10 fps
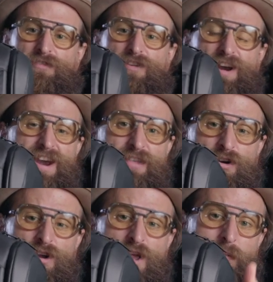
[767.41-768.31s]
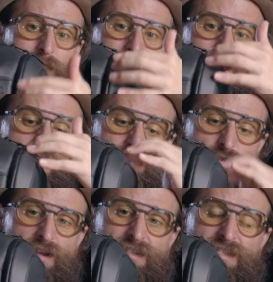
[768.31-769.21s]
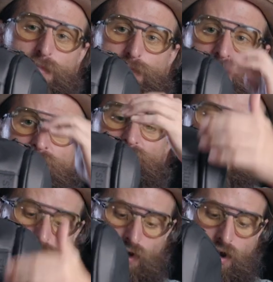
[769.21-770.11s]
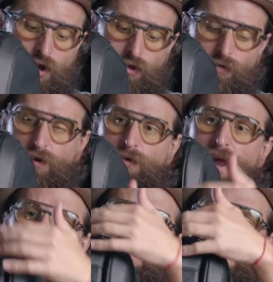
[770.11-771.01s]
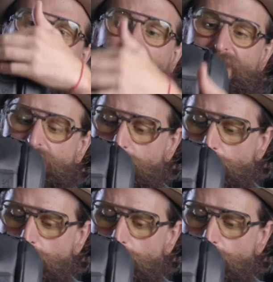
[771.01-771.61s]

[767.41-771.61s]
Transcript: We've got another big front zipper that goes all the way around and then a